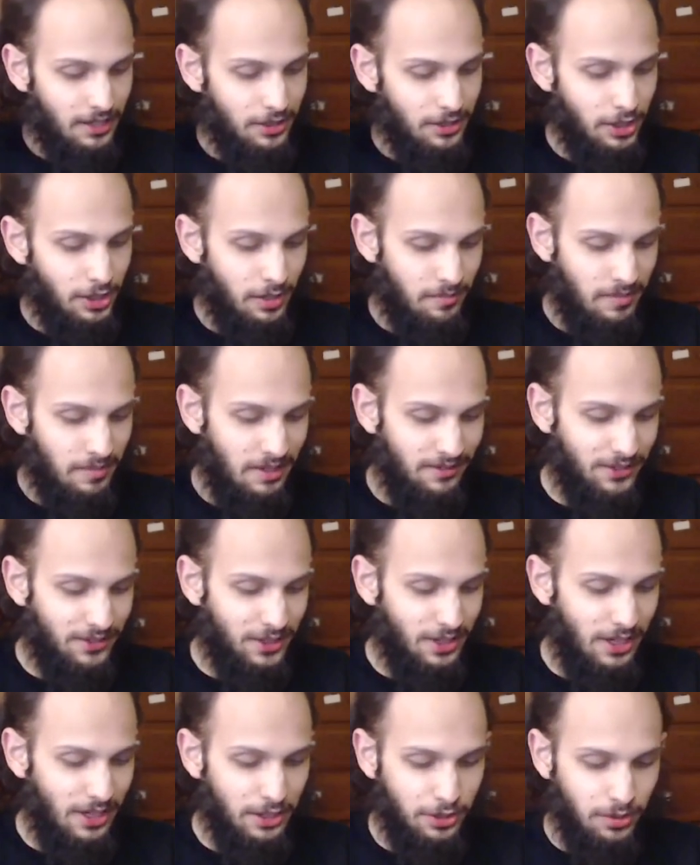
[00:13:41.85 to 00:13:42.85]
Jim, if
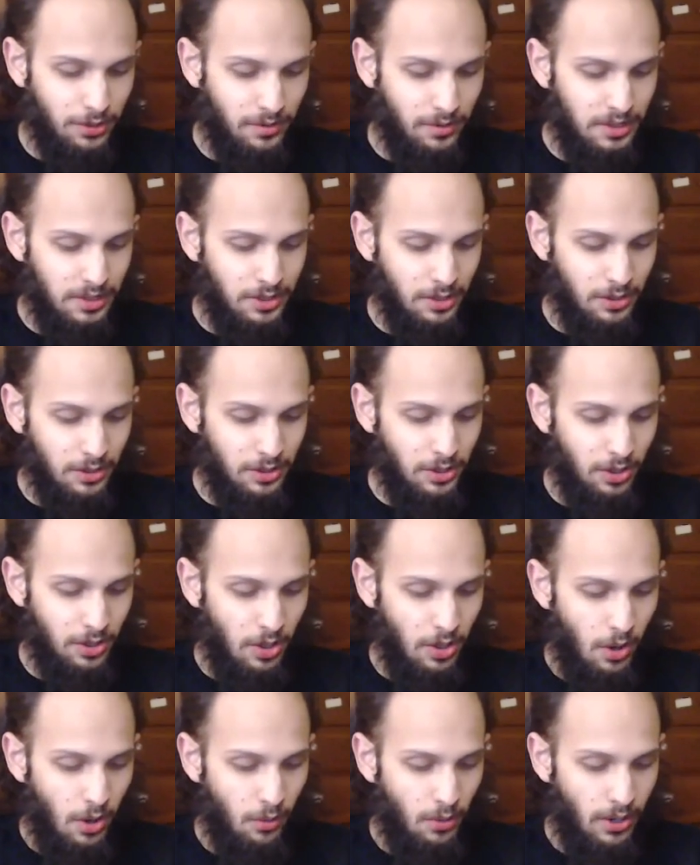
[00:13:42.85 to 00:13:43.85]
Sinestro gets to
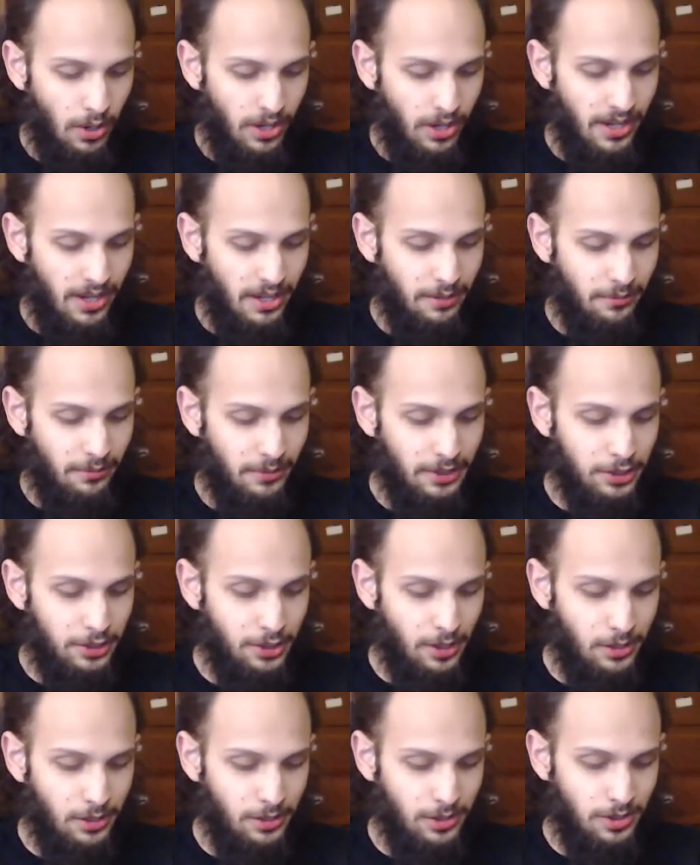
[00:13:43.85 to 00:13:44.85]
Oa and
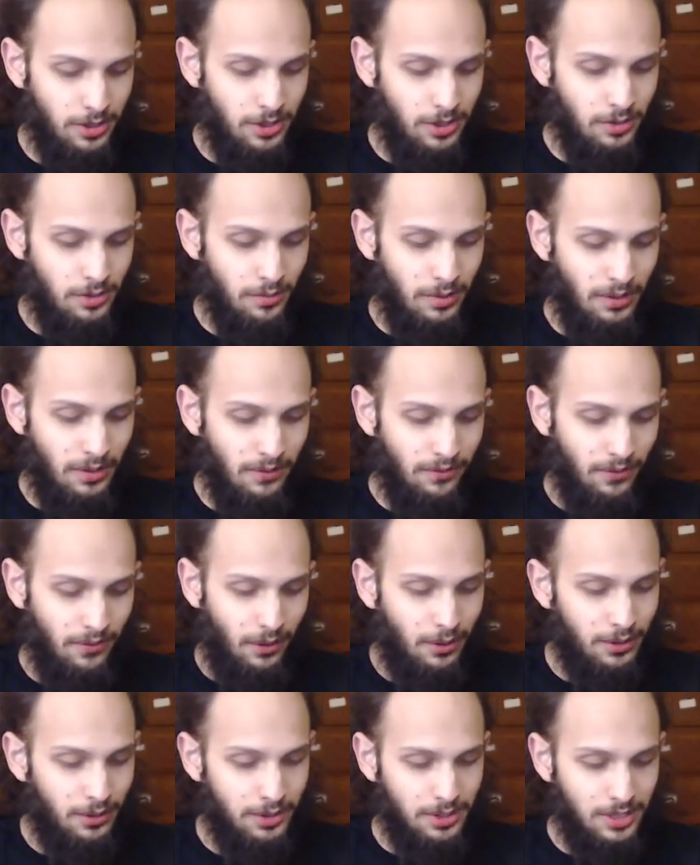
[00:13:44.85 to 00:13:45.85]
recharges his ring
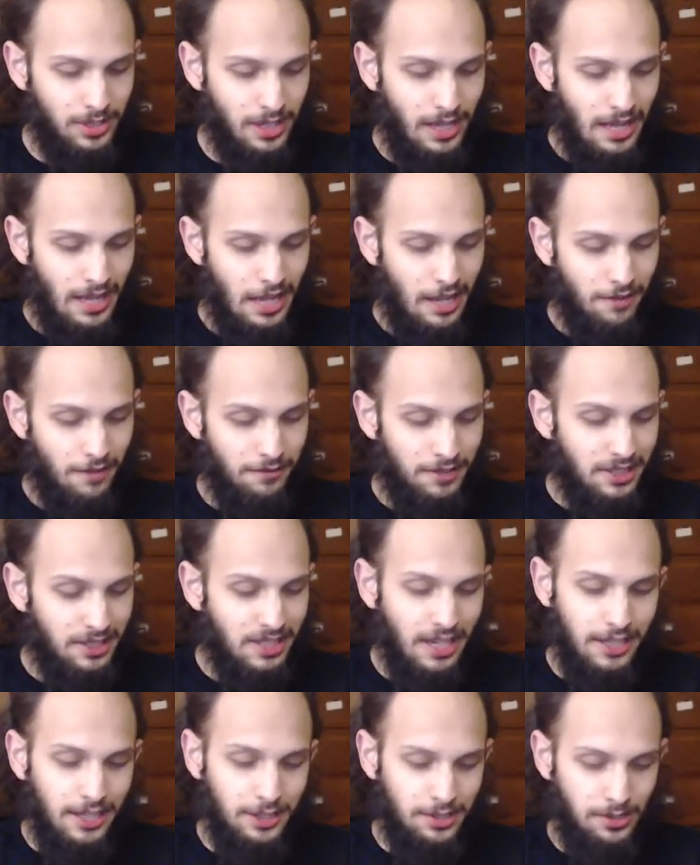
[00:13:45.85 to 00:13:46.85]
first, if he
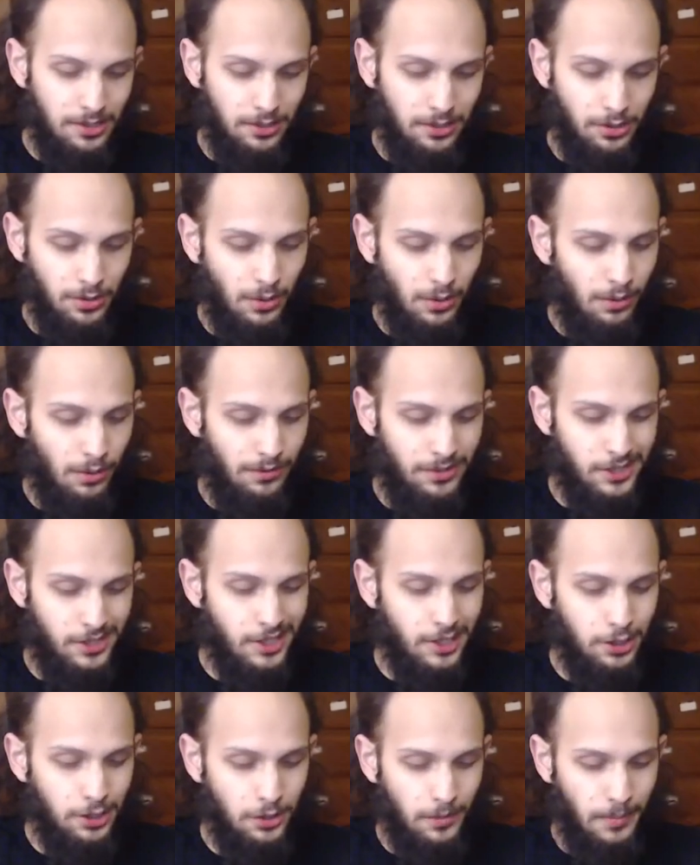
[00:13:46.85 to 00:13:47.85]
takes control of the
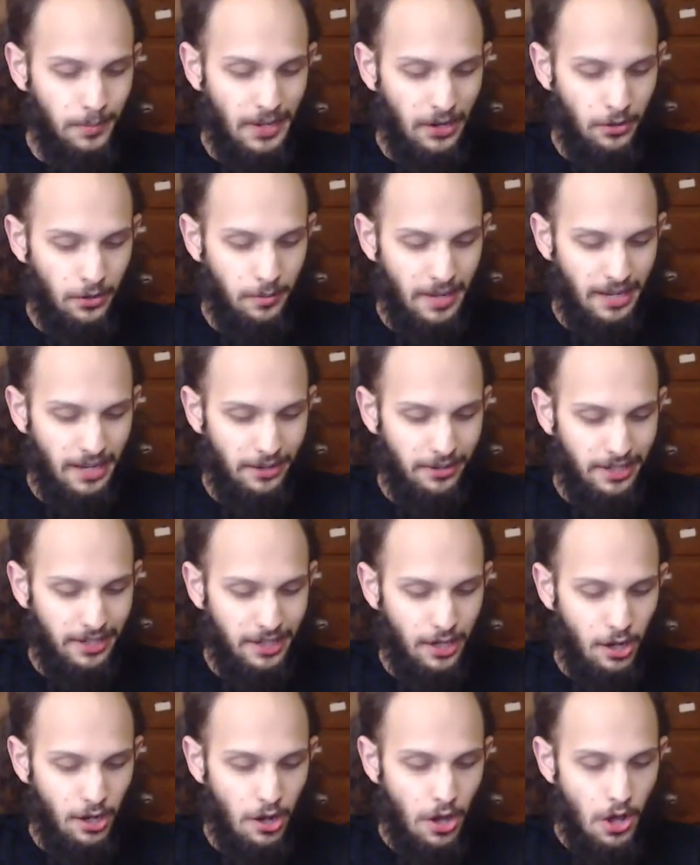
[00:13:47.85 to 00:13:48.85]
central power
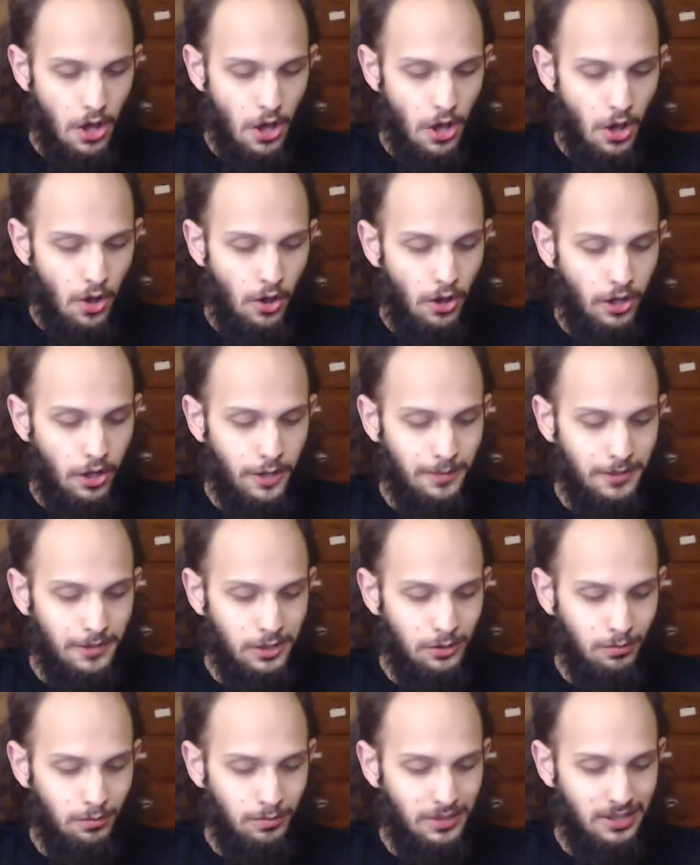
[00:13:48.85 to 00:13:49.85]
battery,
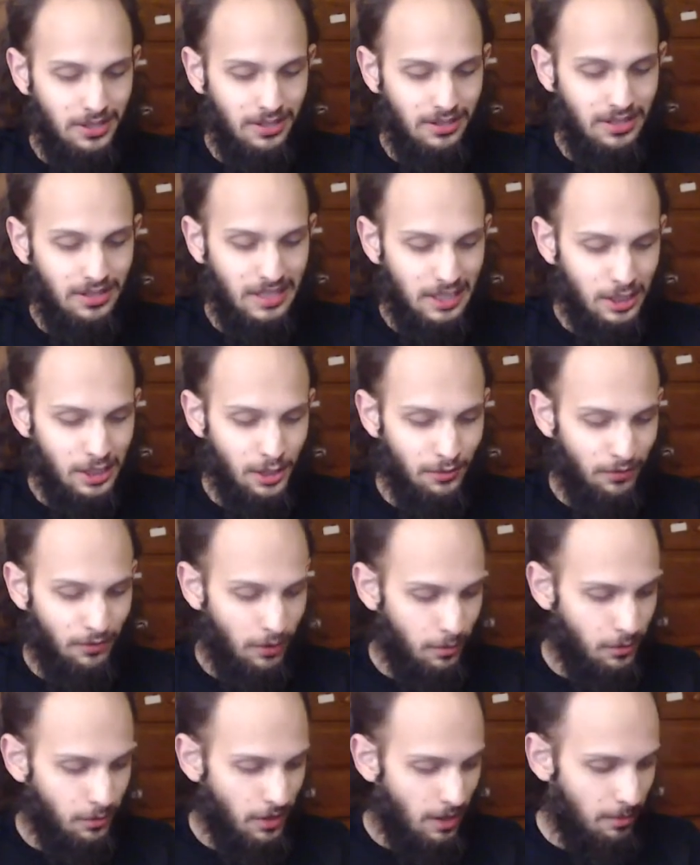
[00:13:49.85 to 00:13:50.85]
augments will be the least of
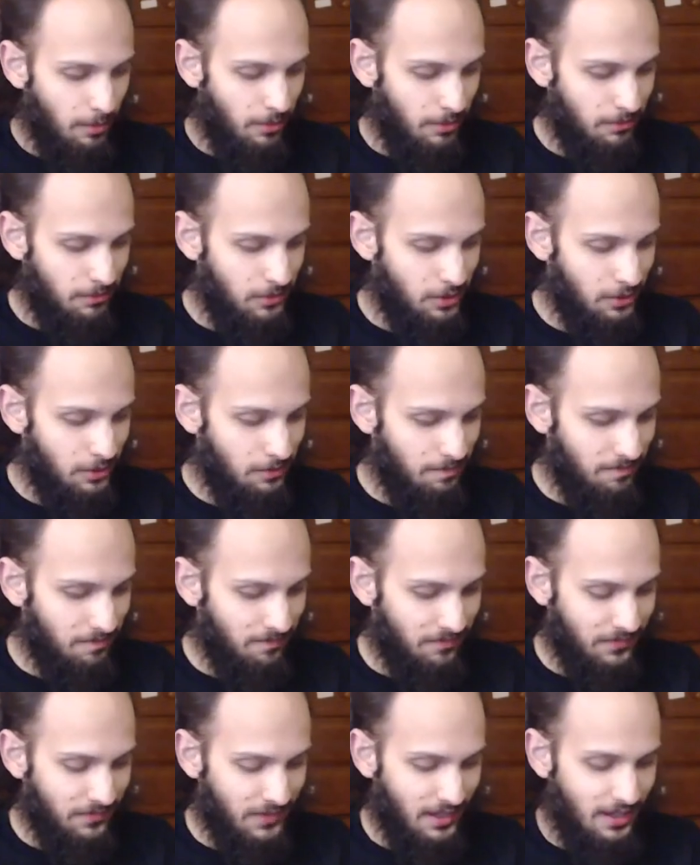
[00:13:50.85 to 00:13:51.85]
our problems.
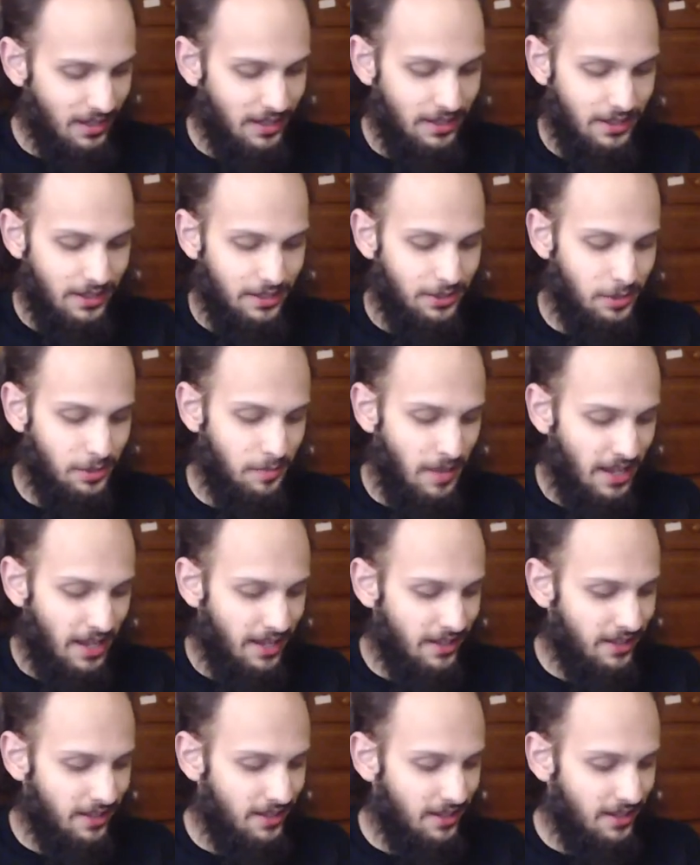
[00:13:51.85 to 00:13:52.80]
And then Spock,